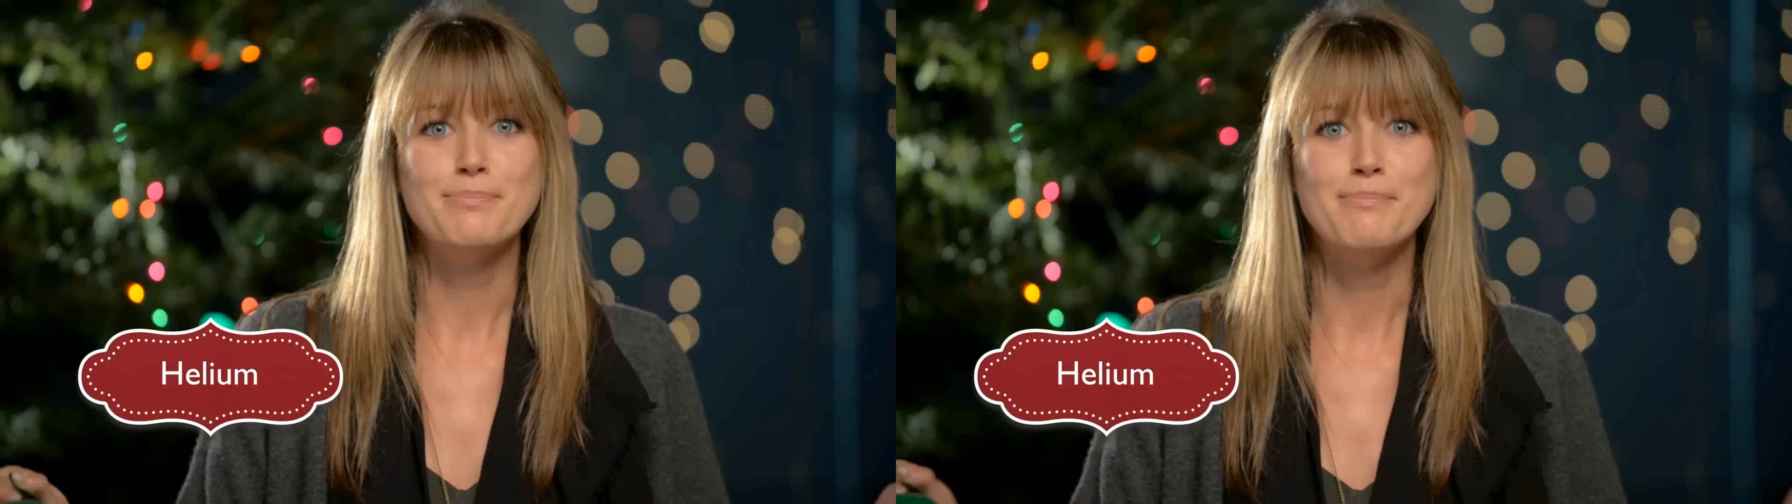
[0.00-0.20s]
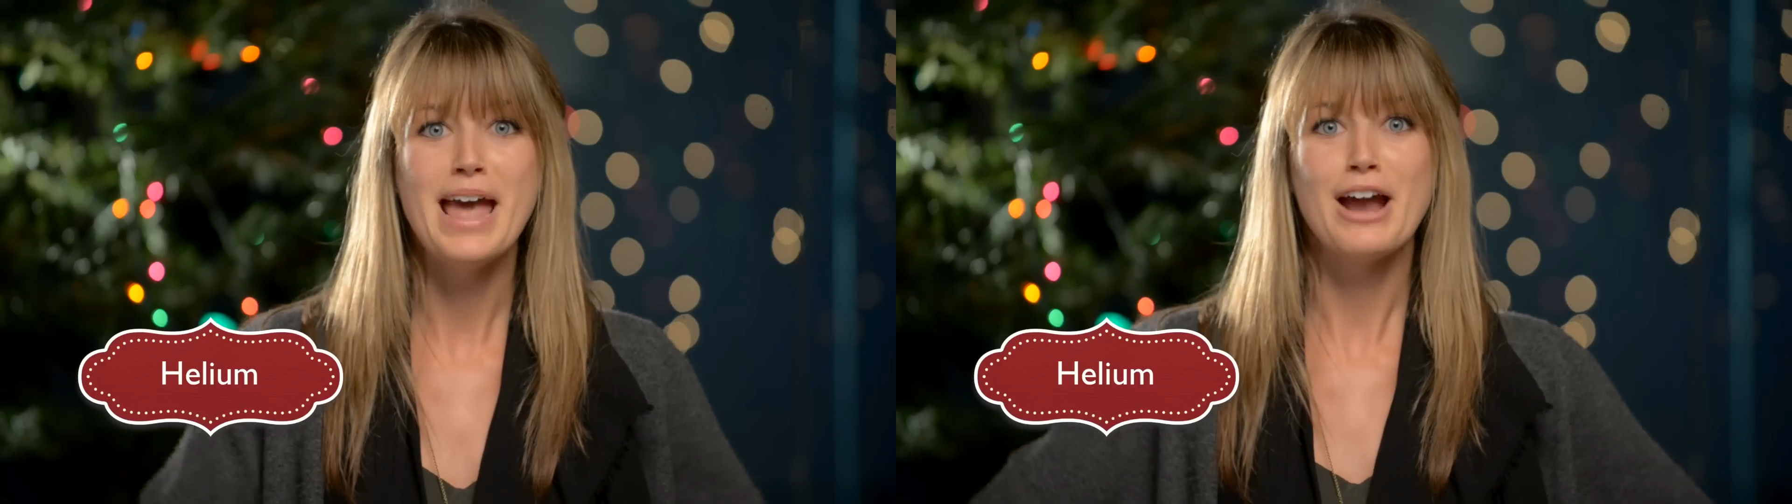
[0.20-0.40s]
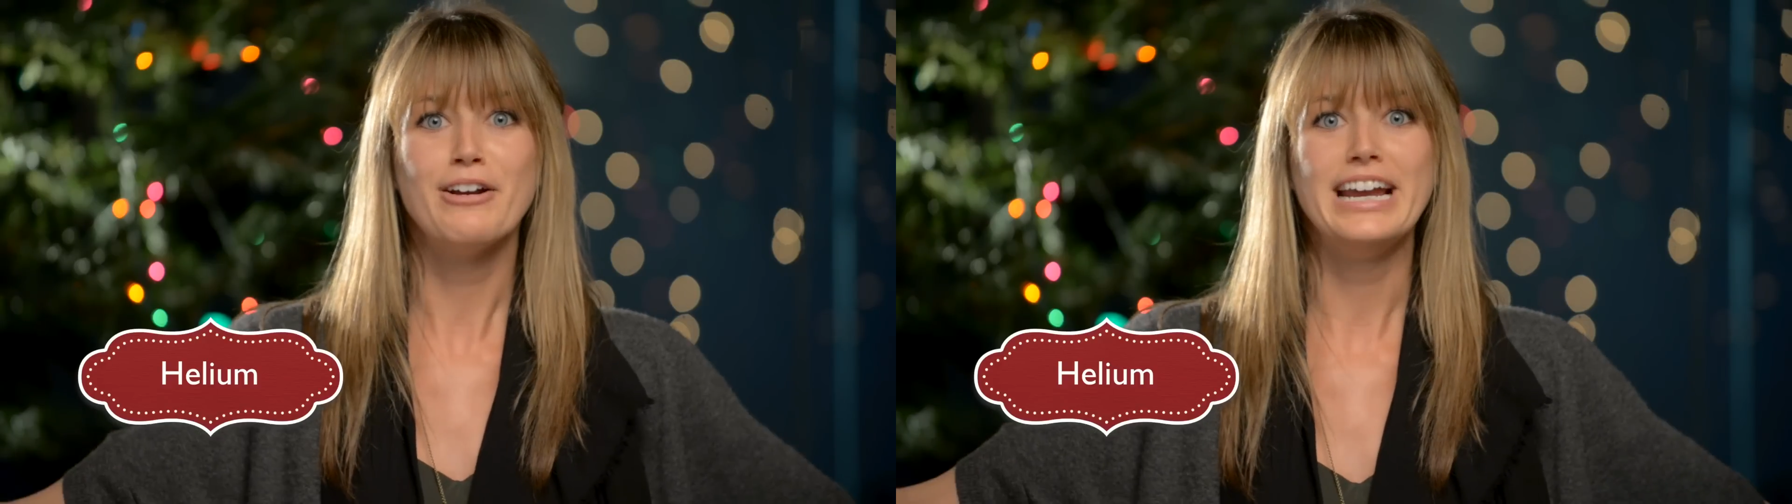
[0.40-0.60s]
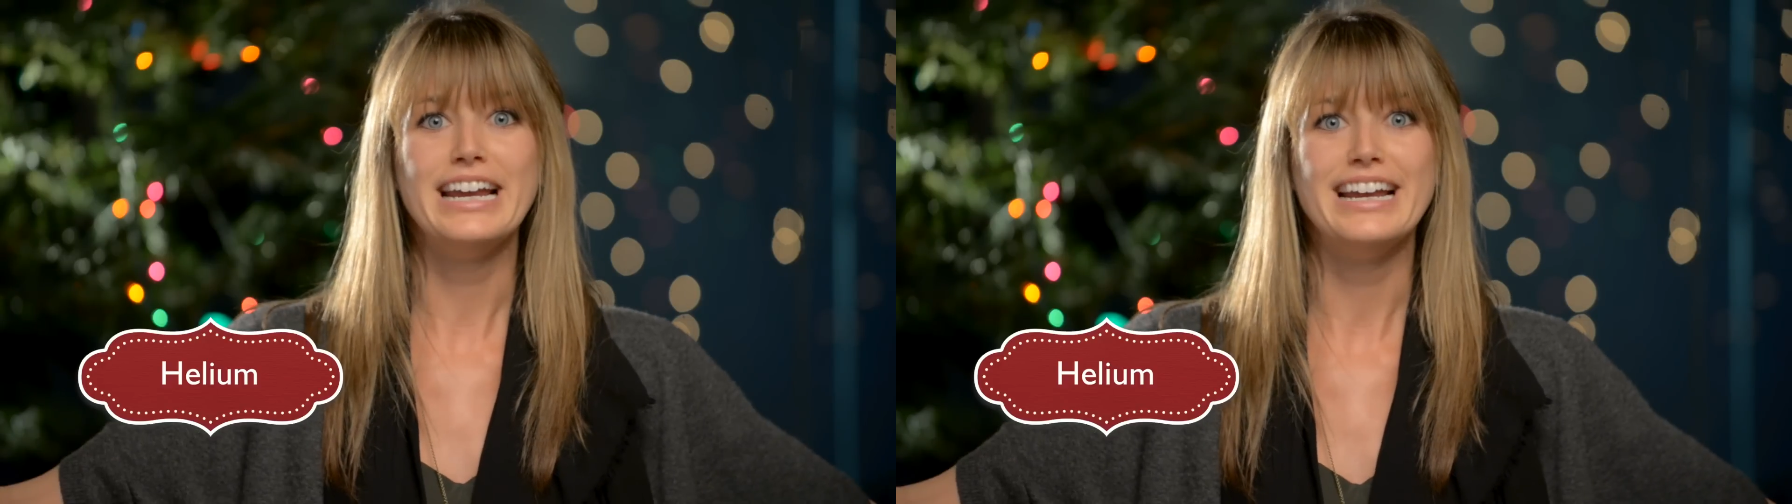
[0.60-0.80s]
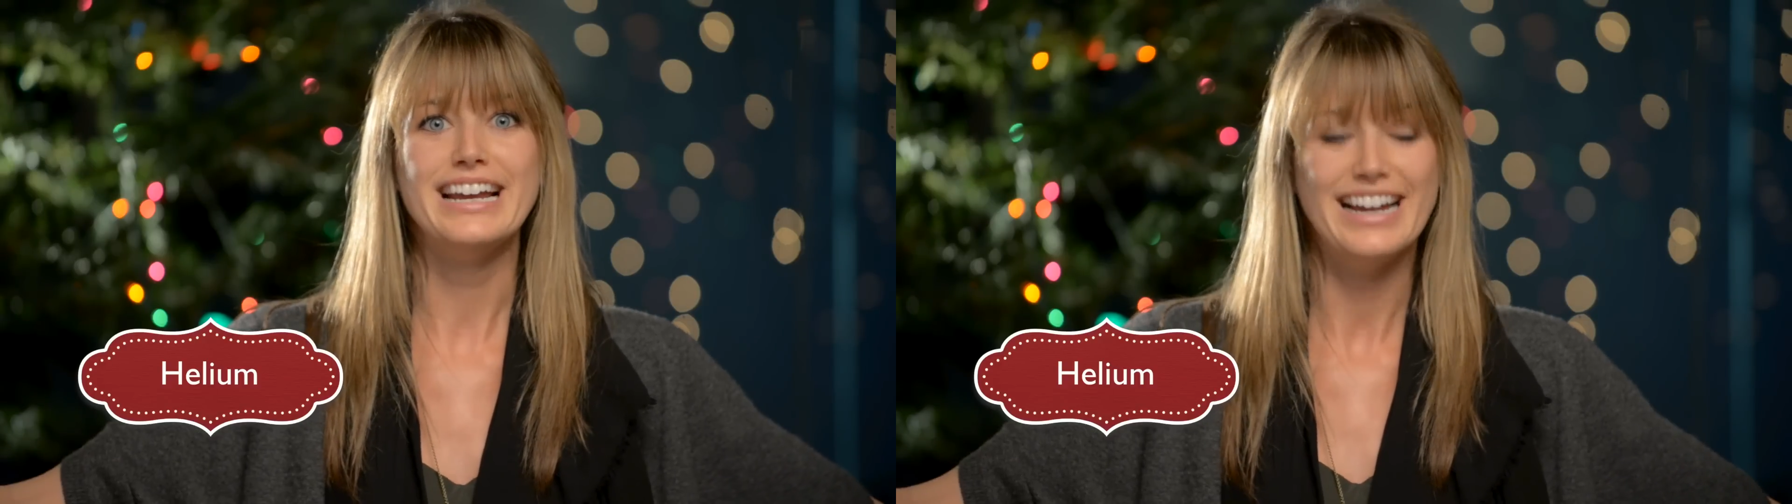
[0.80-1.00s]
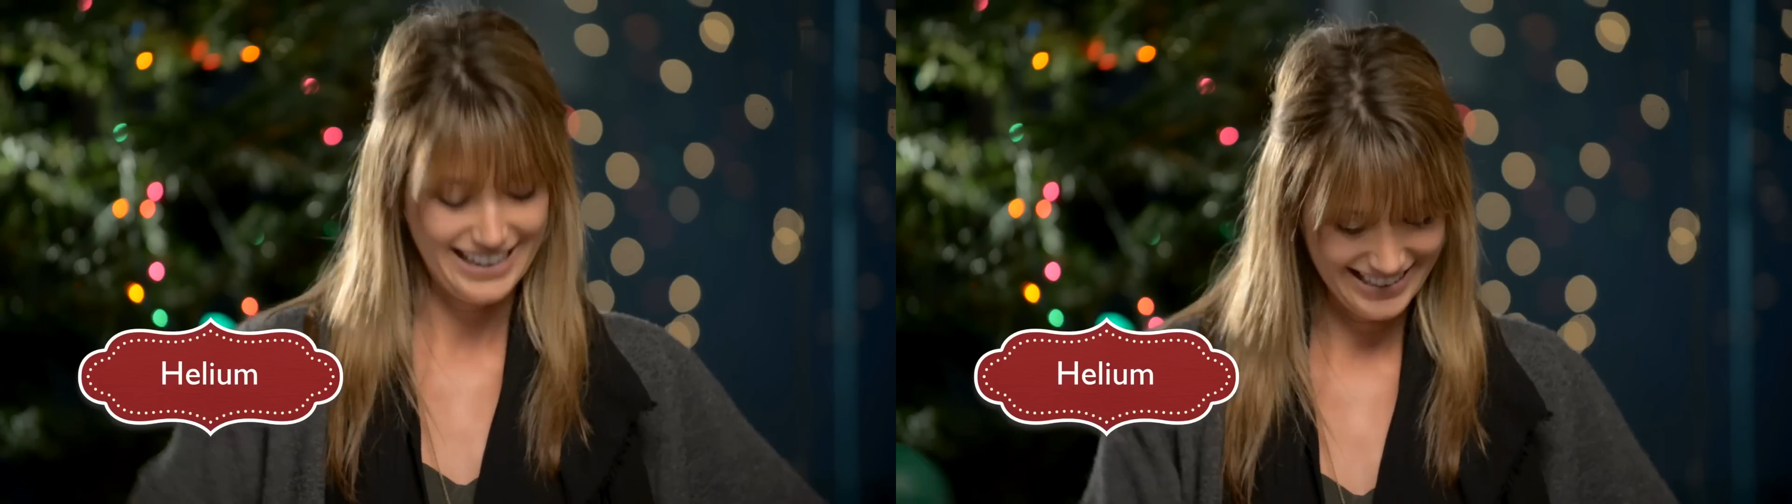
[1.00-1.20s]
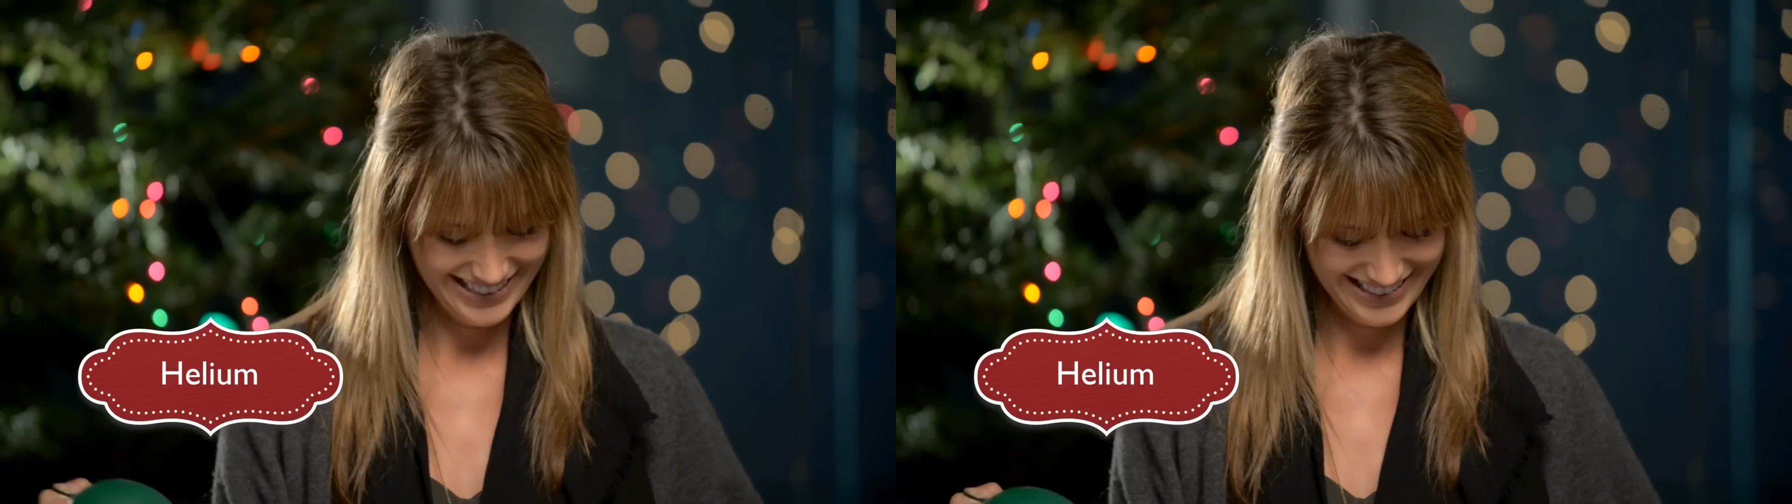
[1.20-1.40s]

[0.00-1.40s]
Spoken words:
merry.